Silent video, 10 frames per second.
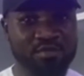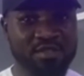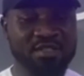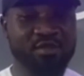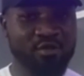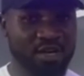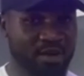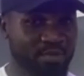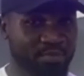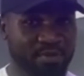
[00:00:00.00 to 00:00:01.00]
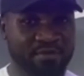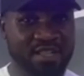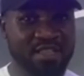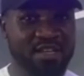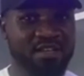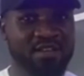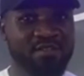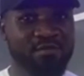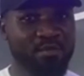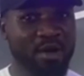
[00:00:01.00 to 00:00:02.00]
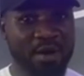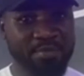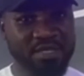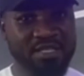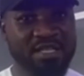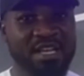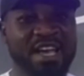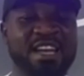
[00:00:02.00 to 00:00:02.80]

yeah, or can be prevented from happening.